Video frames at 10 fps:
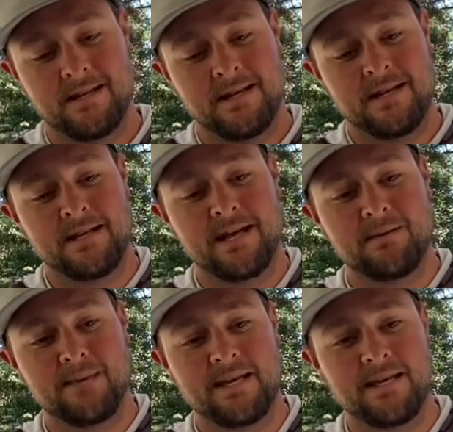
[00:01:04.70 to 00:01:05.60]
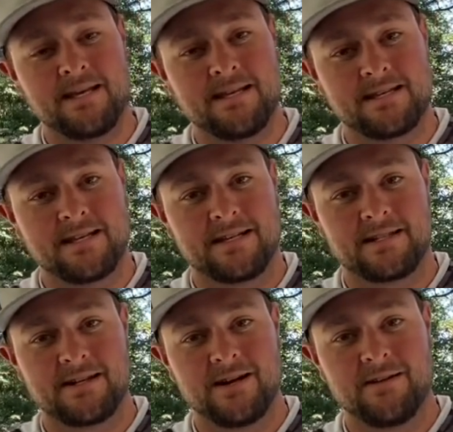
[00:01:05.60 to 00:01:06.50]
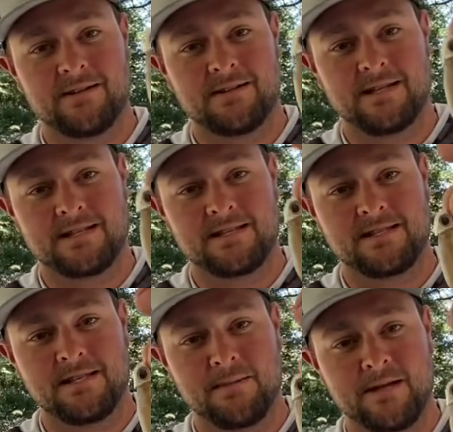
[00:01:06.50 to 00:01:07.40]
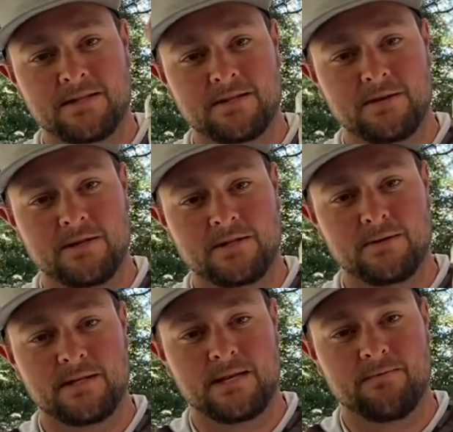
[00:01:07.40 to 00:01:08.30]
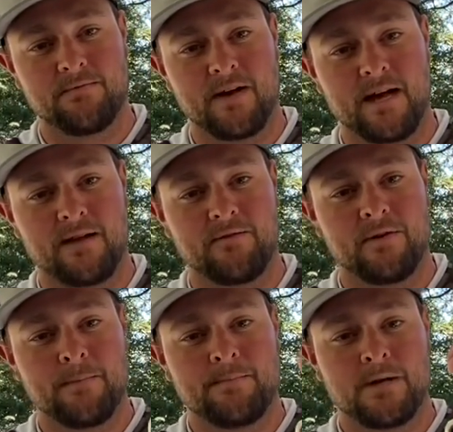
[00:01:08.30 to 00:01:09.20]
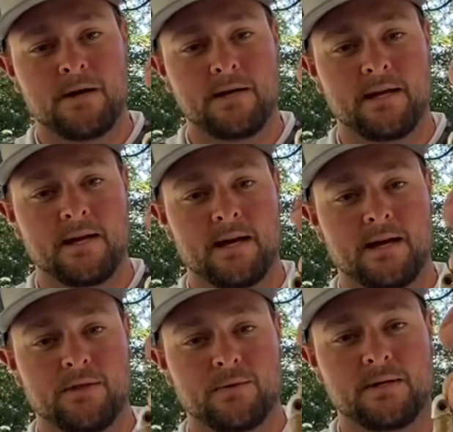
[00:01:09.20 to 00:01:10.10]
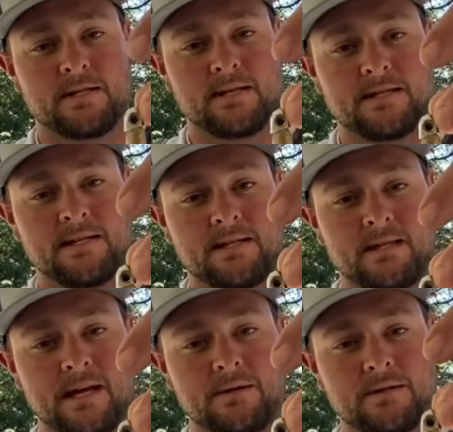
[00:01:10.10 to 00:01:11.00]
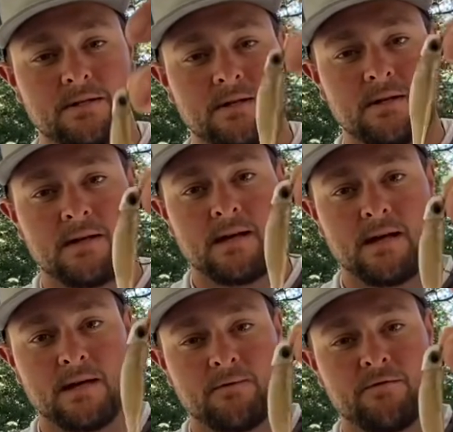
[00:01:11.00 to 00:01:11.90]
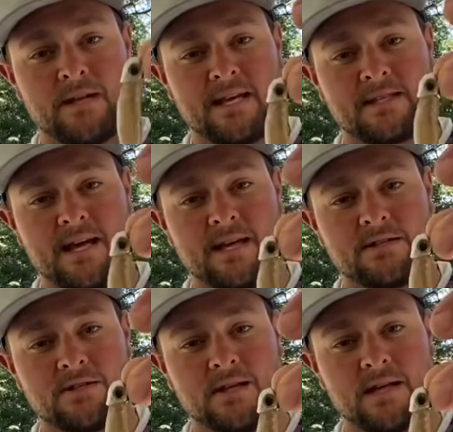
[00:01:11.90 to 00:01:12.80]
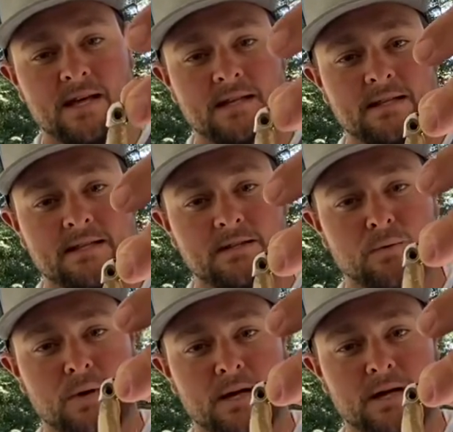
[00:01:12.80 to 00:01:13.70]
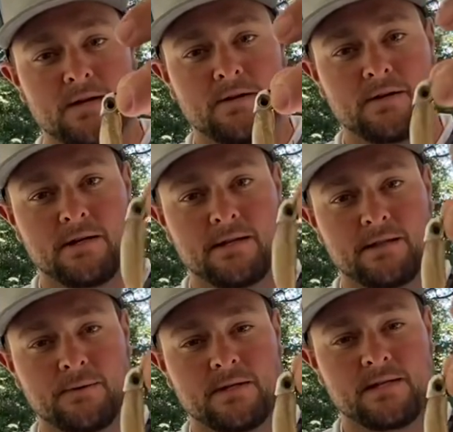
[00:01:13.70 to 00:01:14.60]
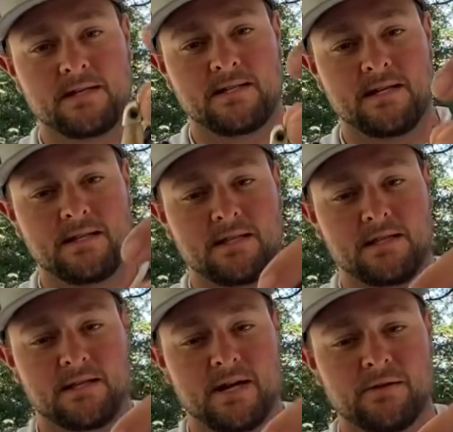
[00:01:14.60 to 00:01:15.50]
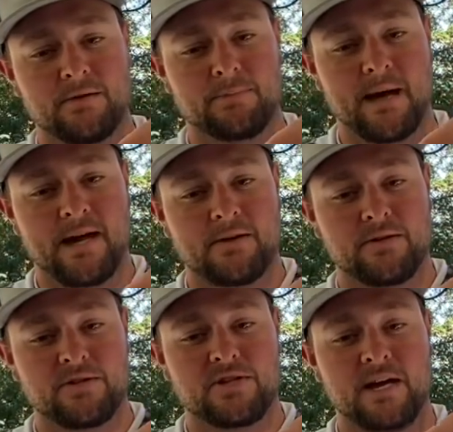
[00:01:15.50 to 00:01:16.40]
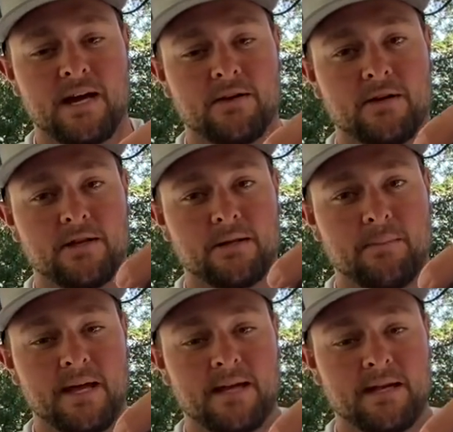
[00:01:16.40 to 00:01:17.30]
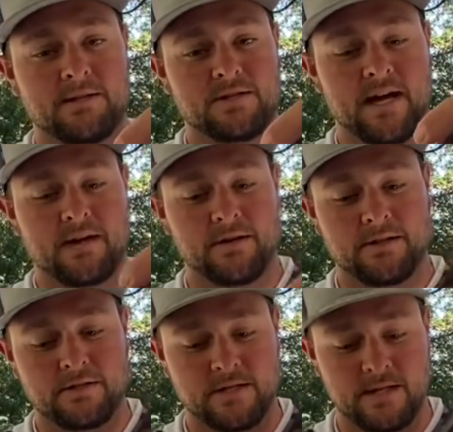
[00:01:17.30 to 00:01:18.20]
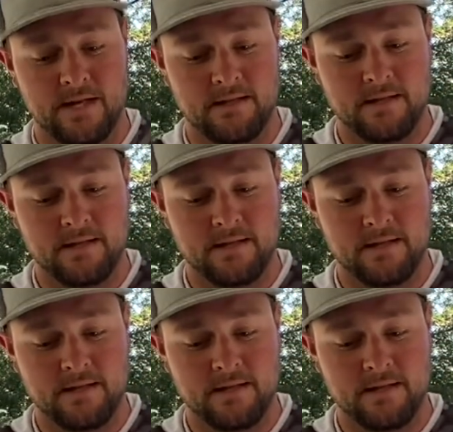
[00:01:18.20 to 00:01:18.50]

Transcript: Ned Mickey, as I like to call it. That's the Z-Man Streaks 375 on a 3/16 ounce finesse-sized jig head, and that's the 1/0 hook on that 3/16, and the color pattern is shiner on the bait and shiner on the jig head.